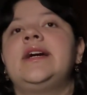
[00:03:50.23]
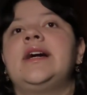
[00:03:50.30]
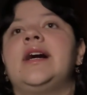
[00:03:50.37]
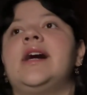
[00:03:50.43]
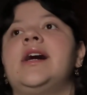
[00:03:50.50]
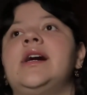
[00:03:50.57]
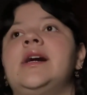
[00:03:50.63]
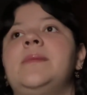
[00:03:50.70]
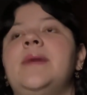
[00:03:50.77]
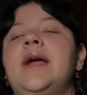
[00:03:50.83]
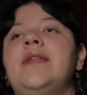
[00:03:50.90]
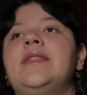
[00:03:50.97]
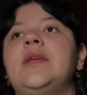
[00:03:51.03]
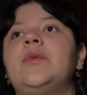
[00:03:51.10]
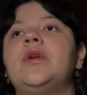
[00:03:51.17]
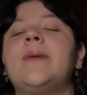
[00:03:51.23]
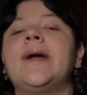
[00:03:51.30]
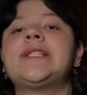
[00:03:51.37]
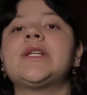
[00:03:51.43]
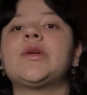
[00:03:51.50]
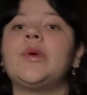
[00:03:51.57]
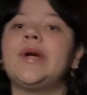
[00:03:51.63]
And then we go
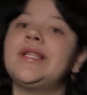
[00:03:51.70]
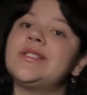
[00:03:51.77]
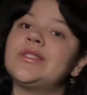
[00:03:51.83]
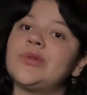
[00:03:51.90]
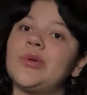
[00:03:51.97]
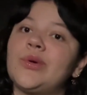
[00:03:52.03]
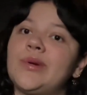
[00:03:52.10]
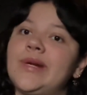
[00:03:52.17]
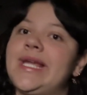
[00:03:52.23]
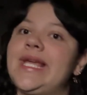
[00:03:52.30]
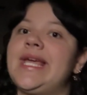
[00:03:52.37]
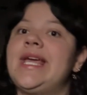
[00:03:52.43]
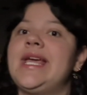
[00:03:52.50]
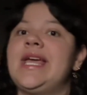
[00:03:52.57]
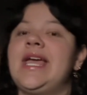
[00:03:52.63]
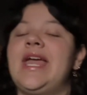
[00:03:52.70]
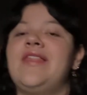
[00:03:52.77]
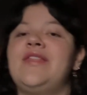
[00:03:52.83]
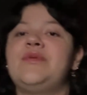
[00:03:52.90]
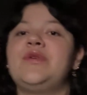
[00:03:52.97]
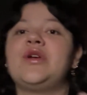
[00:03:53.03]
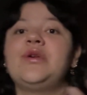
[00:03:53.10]
back to Quinn's story,
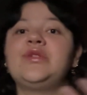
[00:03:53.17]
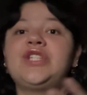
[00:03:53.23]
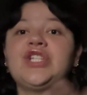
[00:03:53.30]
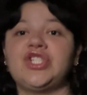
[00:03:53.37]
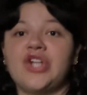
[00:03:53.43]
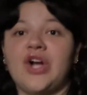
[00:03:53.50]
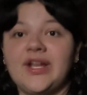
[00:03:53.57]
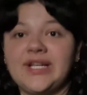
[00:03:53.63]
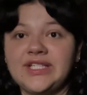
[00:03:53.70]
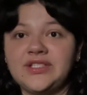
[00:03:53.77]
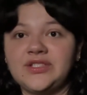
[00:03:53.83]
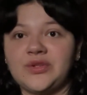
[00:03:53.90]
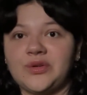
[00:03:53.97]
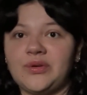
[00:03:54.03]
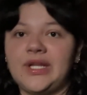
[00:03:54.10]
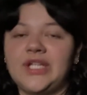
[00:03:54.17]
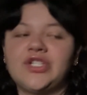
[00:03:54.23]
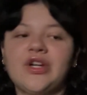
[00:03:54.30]
and then we go to Johnny's story.